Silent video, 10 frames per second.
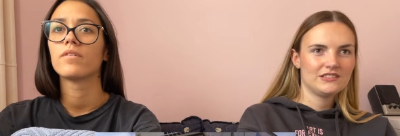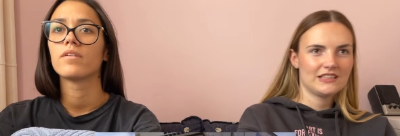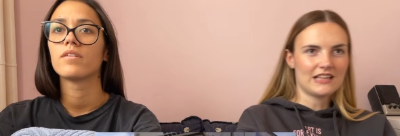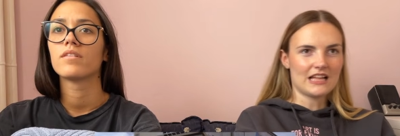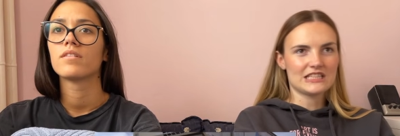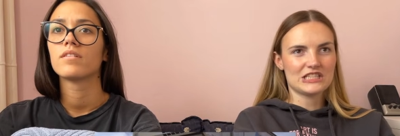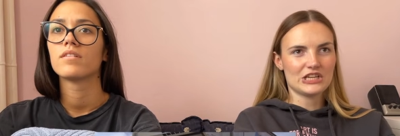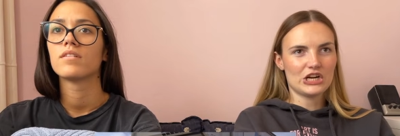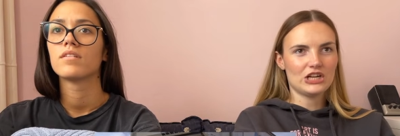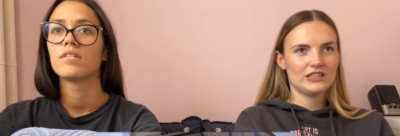
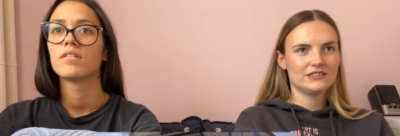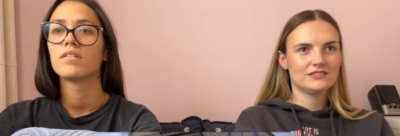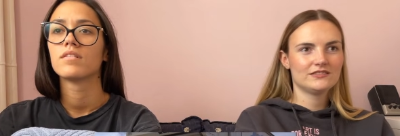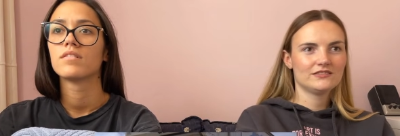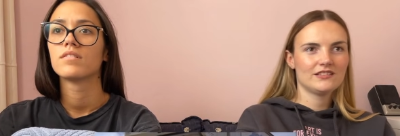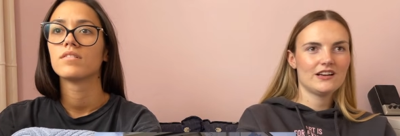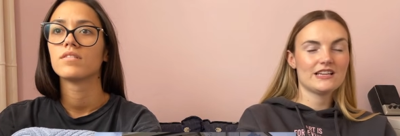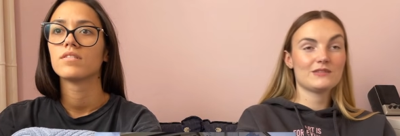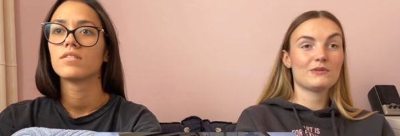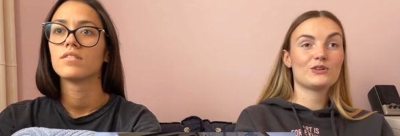Speaker 1: Ignacio.
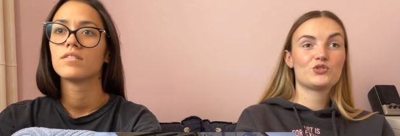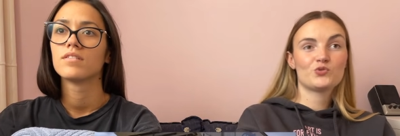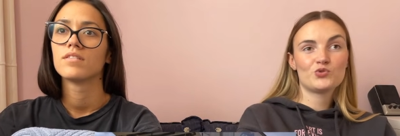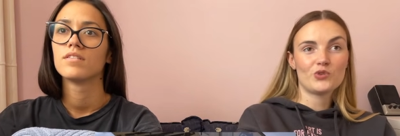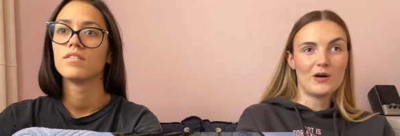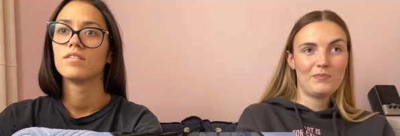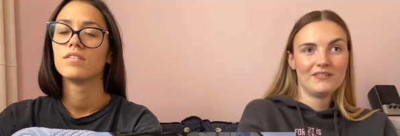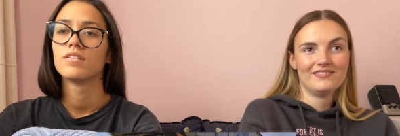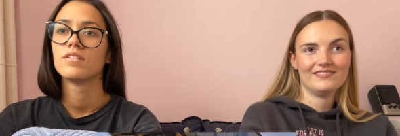E gonna shoot you up.